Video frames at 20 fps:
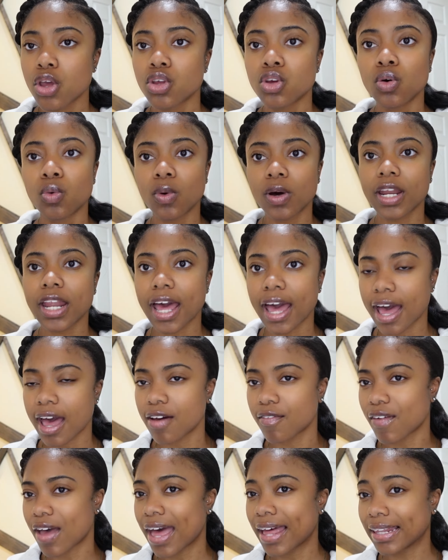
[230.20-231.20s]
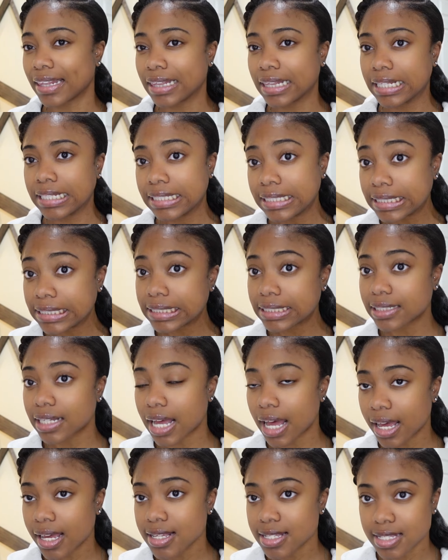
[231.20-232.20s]
you want to have at least,
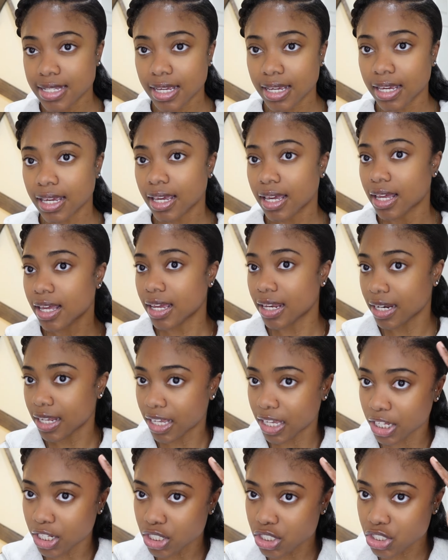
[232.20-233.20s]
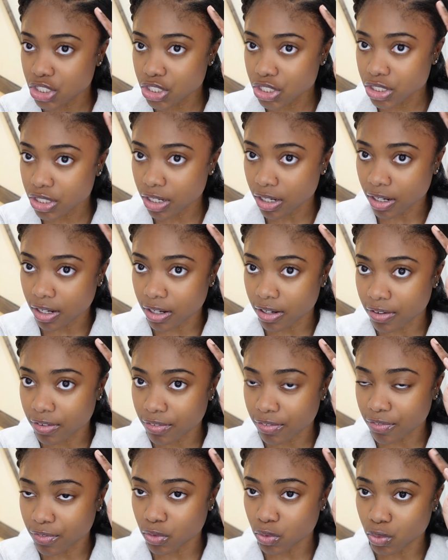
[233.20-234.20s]
I say, 1 inch
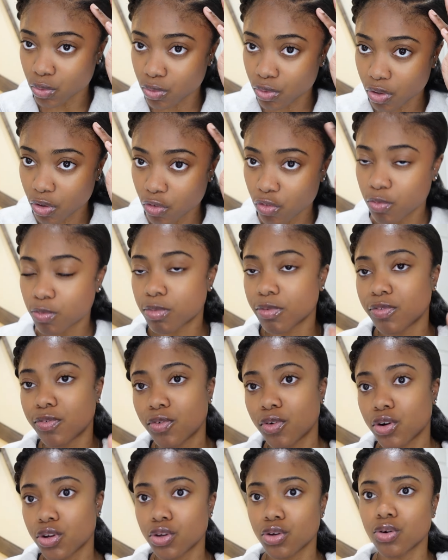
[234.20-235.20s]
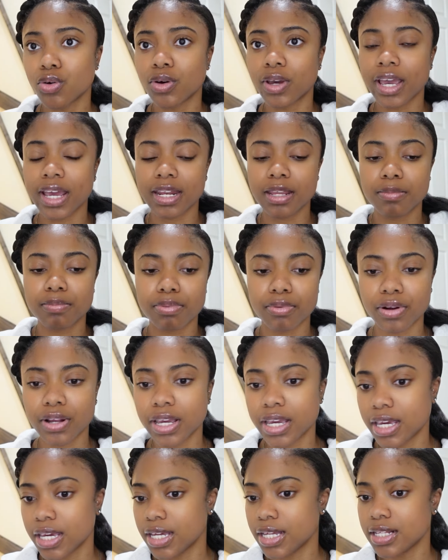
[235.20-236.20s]
of new growth before you go get any
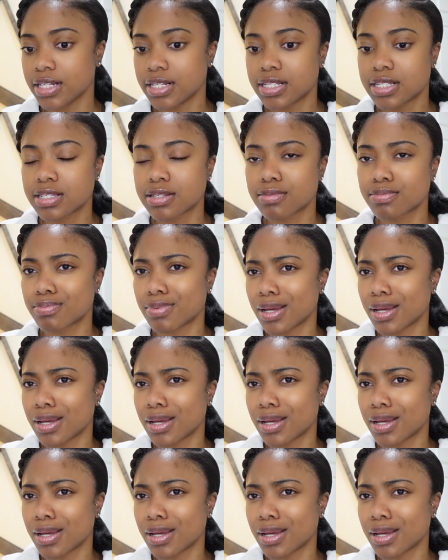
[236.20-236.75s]
braids,